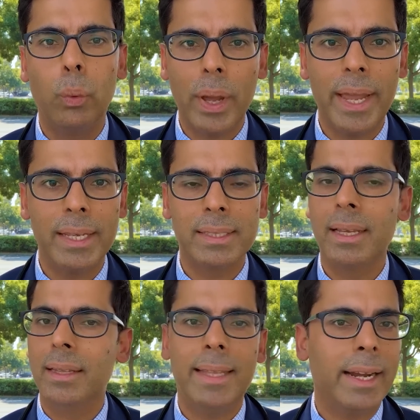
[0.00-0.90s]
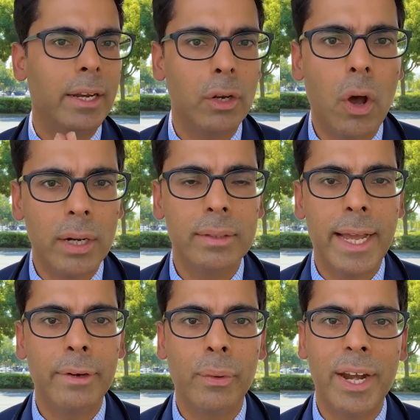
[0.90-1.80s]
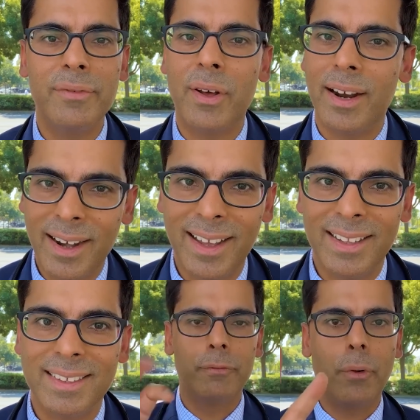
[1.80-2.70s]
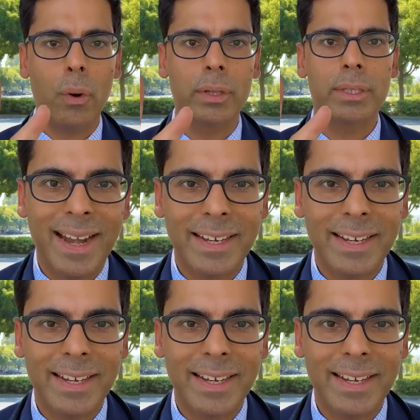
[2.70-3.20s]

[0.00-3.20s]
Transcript: in ways that are not that great for our health. Fourth,